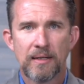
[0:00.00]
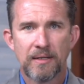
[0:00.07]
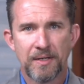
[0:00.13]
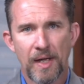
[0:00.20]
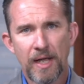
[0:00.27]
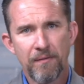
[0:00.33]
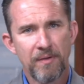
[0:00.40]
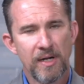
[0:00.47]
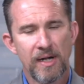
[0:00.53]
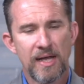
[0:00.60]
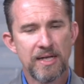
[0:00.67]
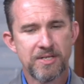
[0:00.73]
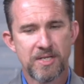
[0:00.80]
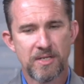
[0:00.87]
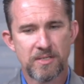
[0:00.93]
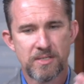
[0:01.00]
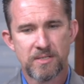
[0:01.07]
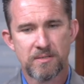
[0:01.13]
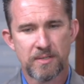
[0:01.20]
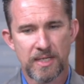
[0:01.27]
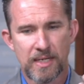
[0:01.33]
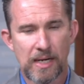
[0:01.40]
David, in
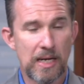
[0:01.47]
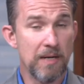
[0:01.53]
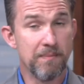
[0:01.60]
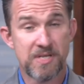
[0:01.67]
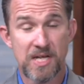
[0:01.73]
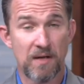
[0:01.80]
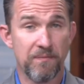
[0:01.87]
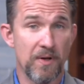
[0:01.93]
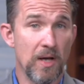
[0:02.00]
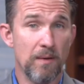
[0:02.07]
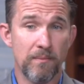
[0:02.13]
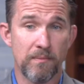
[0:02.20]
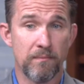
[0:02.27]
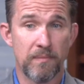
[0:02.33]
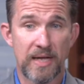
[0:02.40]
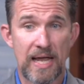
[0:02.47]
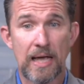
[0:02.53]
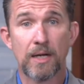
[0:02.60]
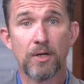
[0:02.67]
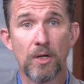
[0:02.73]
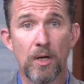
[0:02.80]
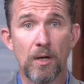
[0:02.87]
essence, cleaned himself up and
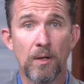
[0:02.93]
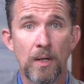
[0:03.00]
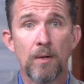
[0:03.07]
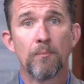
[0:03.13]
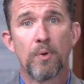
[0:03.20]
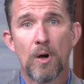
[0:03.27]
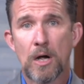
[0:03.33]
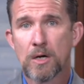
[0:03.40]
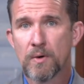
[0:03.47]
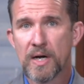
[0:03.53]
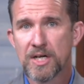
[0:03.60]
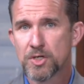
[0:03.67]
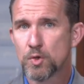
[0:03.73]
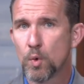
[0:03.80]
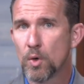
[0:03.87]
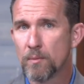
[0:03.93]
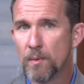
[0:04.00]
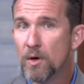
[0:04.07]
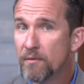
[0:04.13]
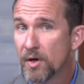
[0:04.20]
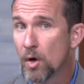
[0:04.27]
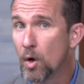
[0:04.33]
began to progress toward
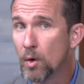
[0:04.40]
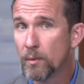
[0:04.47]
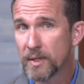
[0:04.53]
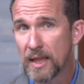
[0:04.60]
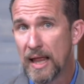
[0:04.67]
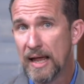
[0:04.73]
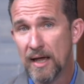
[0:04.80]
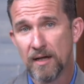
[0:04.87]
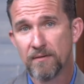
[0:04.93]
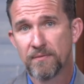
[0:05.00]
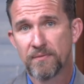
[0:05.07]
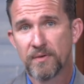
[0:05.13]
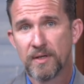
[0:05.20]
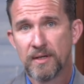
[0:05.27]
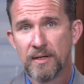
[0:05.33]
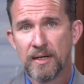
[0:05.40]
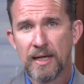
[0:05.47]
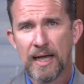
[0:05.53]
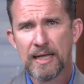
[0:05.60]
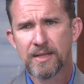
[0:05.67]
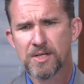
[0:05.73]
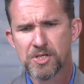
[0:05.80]
moving on with life.
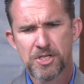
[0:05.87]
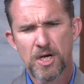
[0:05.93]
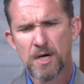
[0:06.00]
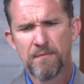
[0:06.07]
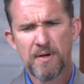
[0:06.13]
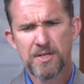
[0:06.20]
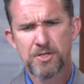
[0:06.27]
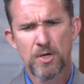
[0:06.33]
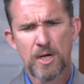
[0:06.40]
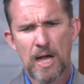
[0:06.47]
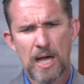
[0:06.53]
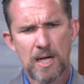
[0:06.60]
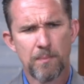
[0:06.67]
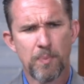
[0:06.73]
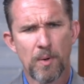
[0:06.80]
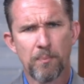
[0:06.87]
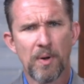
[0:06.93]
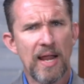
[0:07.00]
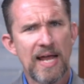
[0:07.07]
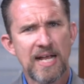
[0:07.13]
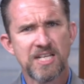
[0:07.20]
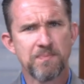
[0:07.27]
And the servants are kind of
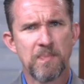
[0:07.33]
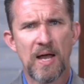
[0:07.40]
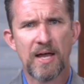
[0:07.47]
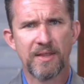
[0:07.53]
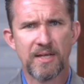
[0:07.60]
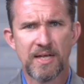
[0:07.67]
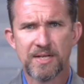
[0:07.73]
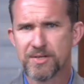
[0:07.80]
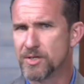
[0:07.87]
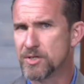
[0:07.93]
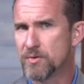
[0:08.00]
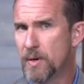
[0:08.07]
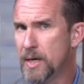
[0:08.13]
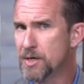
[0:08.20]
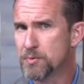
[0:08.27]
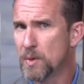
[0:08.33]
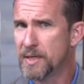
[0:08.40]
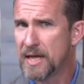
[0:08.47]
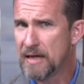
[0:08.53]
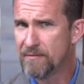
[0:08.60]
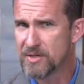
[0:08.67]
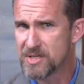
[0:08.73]
perplexed by this. And so here's what
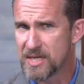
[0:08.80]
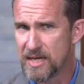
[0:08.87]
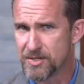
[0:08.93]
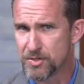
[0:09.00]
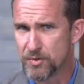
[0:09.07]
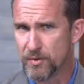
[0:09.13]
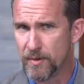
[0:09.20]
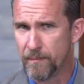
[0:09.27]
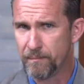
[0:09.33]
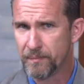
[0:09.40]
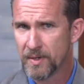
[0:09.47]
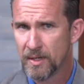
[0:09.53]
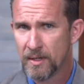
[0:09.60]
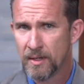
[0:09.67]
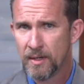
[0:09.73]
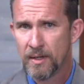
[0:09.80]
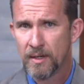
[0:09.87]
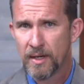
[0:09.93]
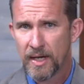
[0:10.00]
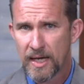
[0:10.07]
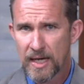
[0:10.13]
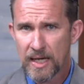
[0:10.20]
David says to them
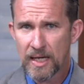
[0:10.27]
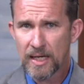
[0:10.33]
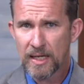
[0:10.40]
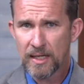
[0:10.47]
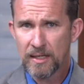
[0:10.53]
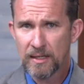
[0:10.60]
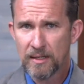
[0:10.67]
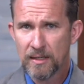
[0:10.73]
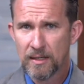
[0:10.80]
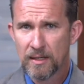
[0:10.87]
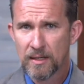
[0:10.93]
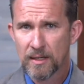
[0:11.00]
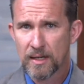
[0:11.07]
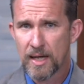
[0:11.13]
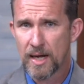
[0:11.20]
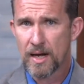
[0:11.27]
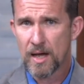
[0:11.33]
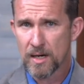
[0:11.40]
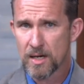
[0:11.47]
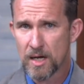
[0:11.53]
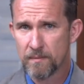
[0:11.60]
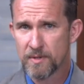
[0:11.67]
He
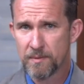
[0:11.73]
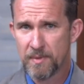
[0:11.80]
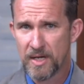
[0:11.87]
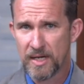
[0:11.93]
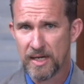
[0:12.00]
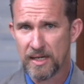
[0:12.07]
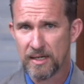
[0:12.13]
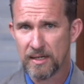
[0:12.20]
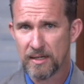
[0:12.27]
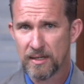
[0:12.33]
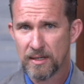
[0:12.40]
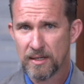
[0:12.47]
cannot come to me,